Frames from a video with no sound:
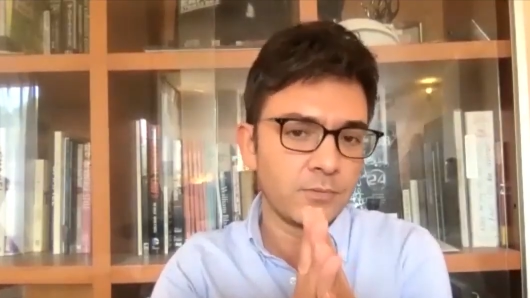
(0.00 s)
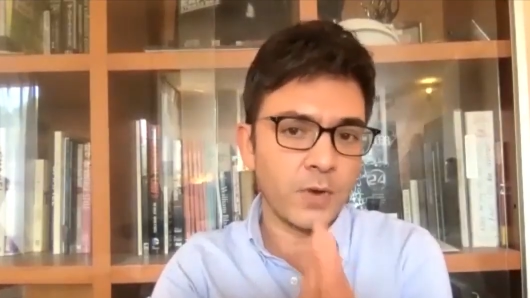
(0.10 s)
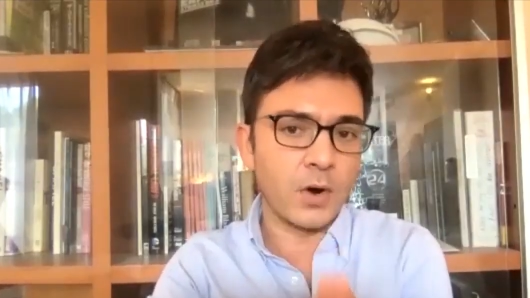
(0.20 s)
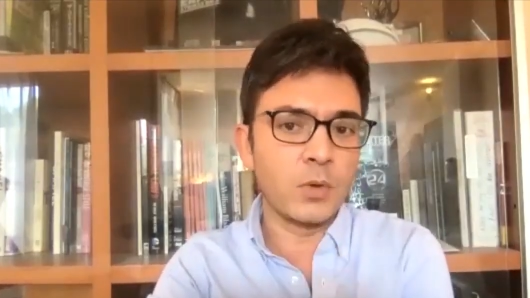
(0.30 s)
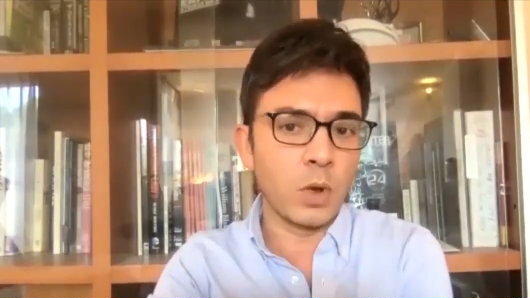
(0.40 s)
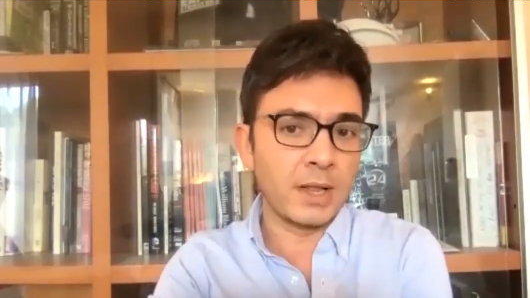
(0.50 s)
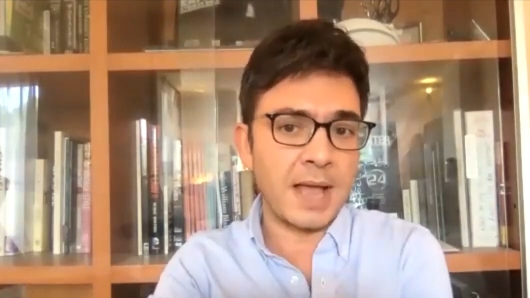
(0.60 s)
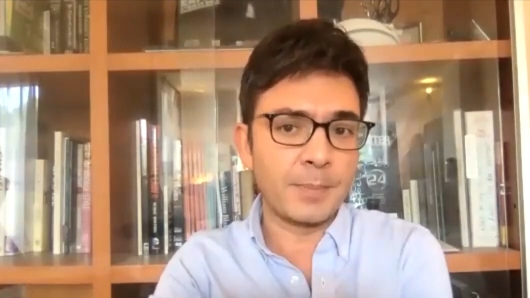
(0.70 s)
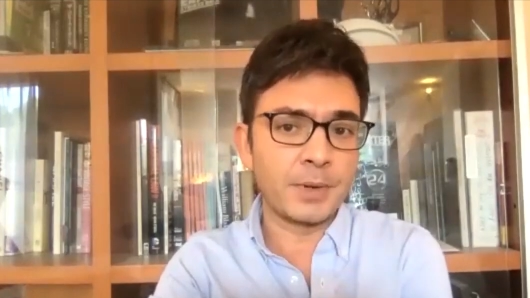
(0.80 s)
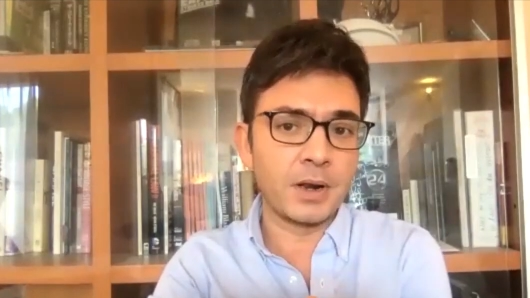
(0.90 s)
very well
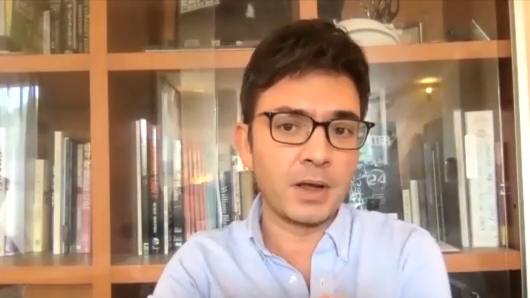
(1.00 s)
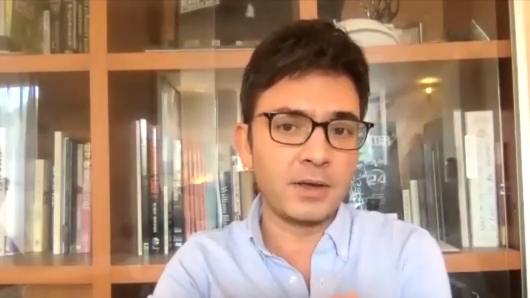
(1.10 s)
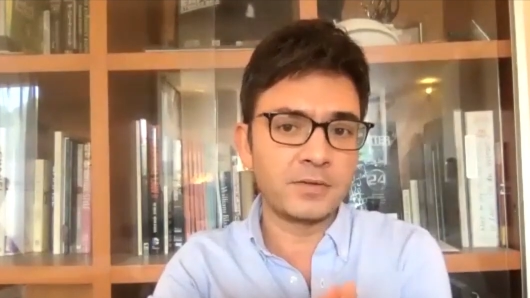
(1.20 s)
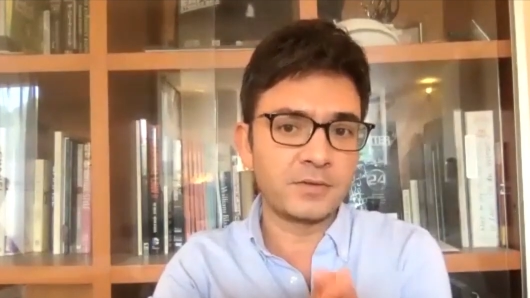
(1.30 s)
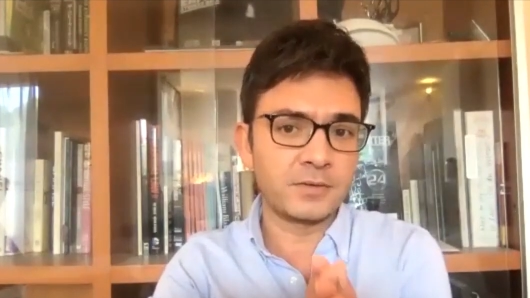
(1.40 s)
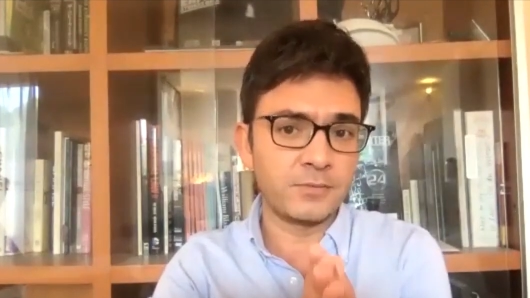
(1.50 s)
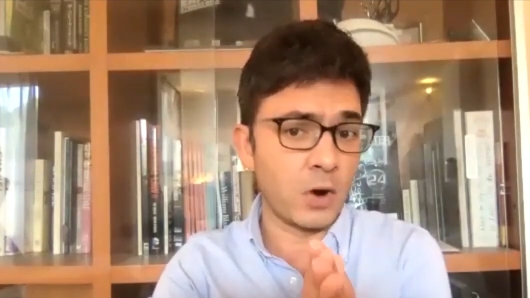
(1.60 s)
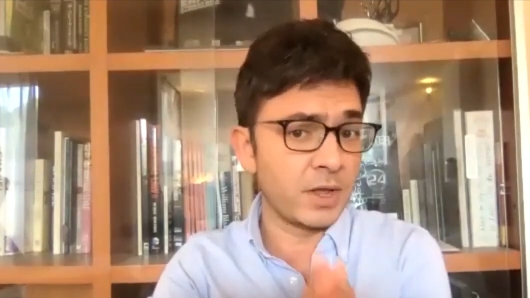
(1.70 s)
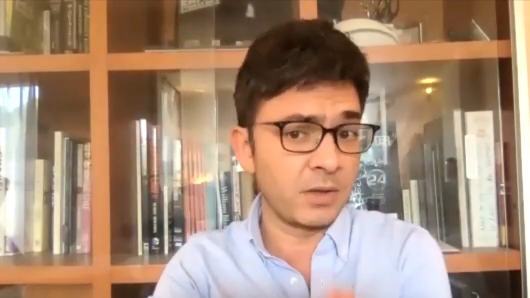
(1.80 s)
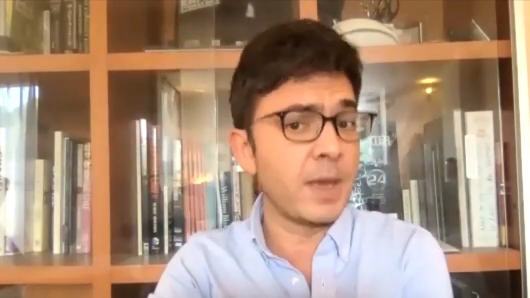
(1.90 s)
capitalized,
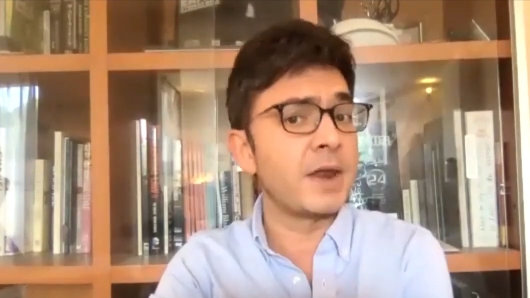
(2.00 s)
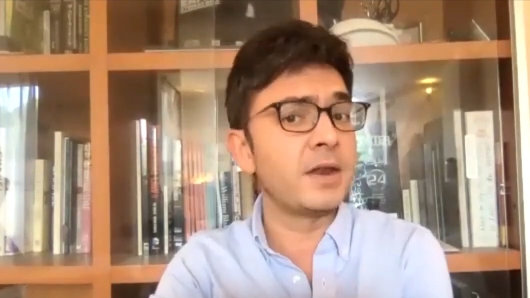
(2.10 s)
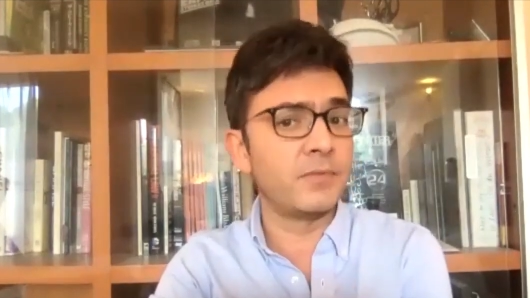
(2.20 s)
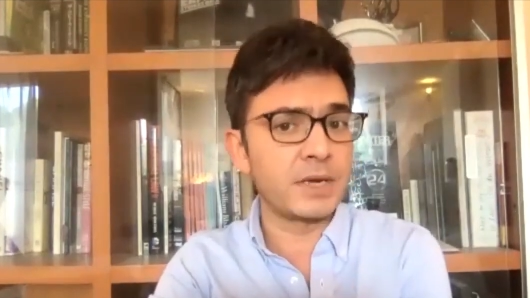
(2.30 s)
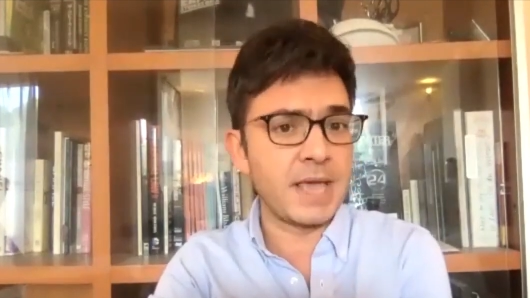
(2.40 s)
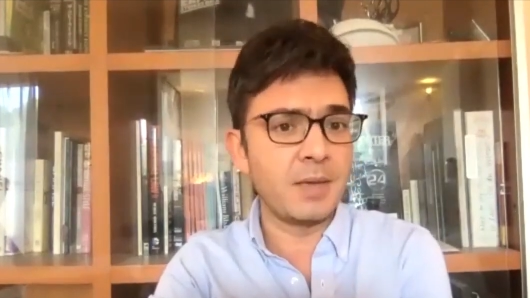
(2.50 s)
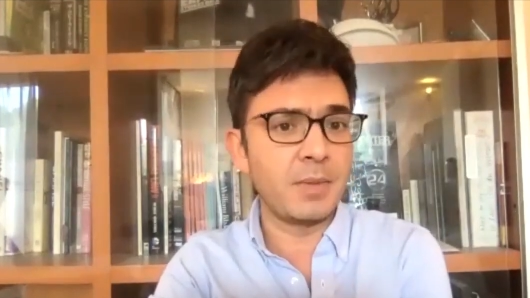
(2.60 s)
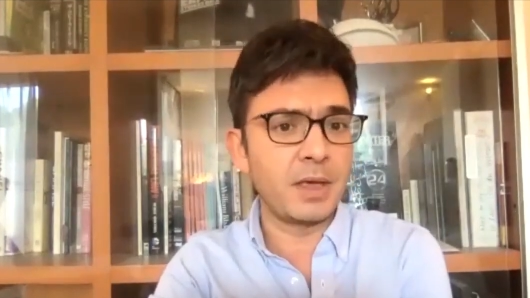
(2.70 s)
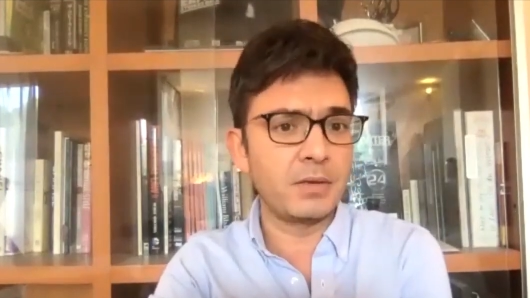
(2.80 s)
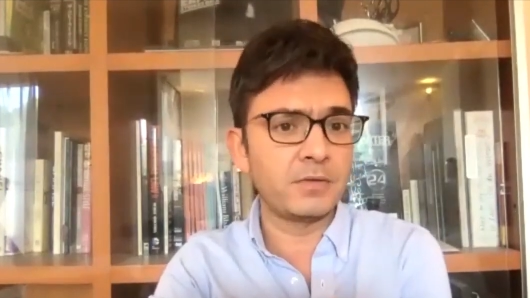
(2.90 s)
very competitive in gaming.